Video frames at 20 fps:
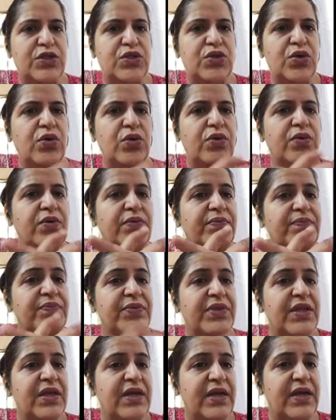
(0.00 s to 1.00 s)
So
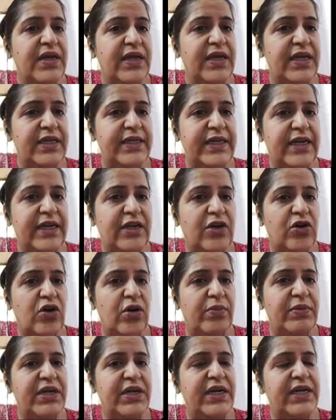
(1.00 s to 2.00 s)
it can
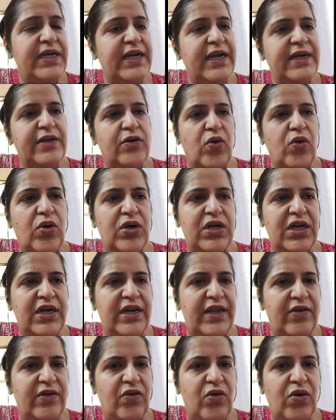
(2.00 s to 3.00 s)
accommodate at all
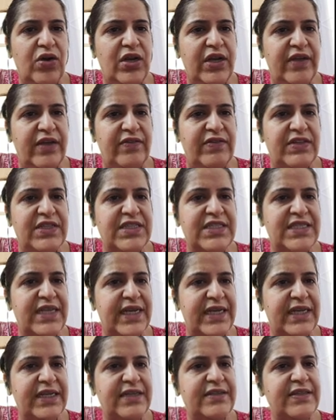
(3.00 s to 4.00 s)
levels:
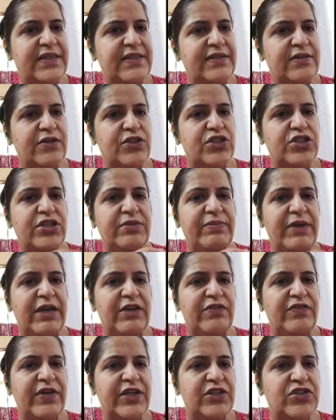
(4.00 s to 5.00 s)
secondary, tertiary,
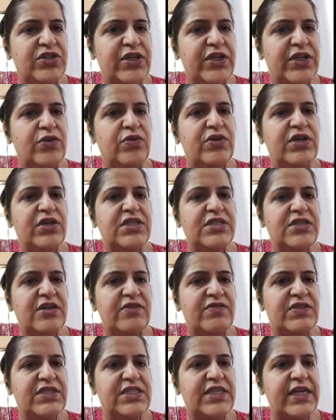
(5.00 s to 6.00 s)
manufacturing unit,
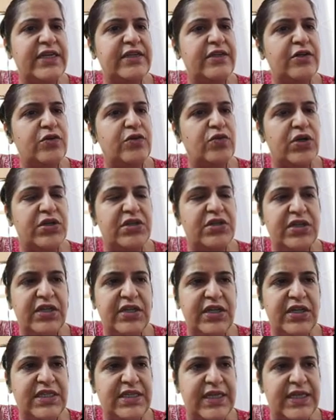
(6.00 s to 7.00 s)
service sector,
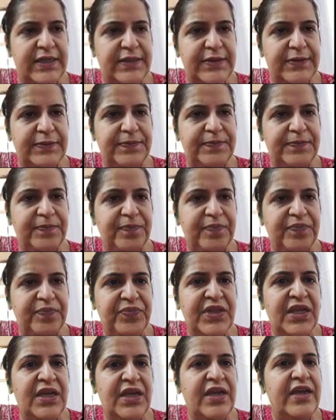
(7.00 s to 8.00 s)
quaternary sector.
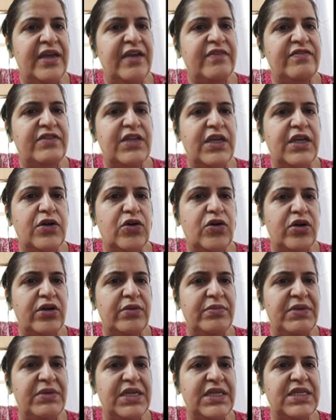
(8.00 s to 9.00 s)
If the
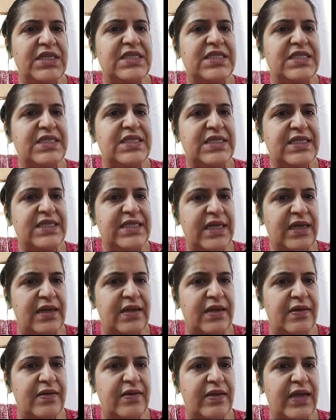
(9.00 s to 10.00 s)
economy is still
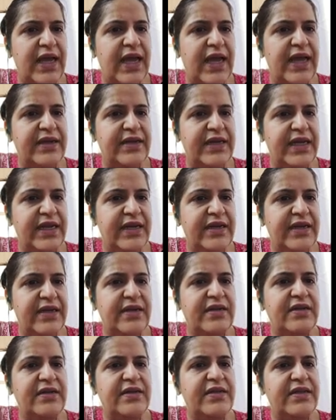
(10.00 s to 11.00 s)

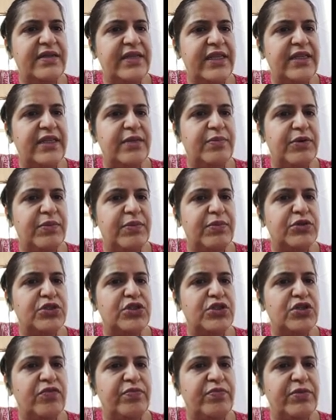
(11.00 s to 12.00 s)
agrarian, then the
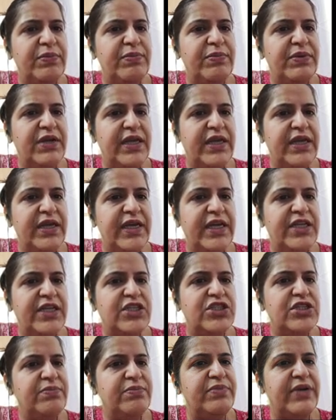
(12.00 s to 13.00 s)
proportion of people
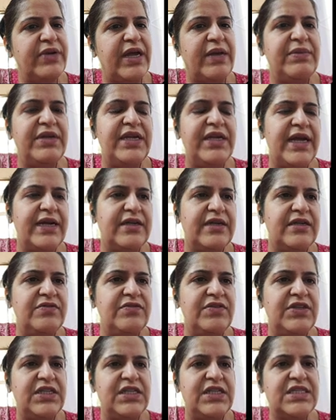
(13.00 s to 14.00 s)
engaged in primary
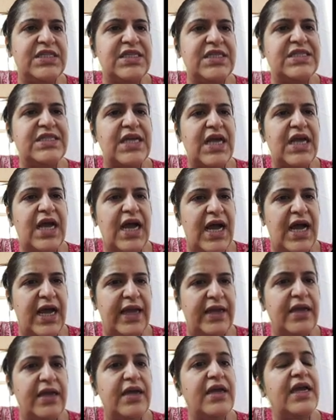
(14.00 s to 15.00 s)
activities is
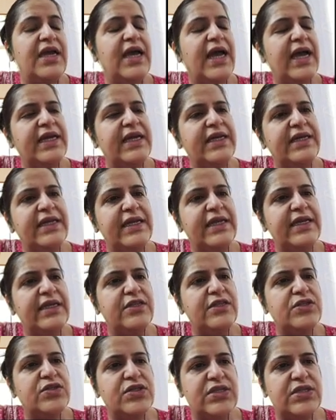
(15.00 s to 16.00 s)
high.
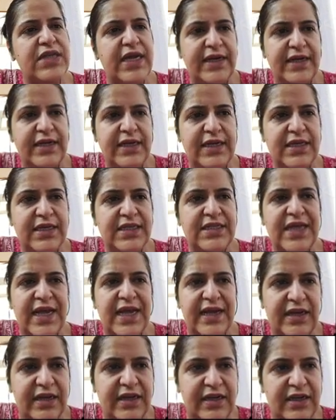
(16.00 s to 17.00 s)
Agrarian to society is
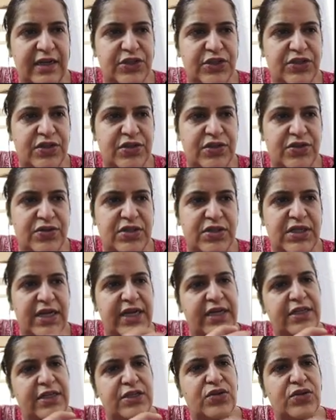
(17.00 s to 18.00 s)
agricultural society.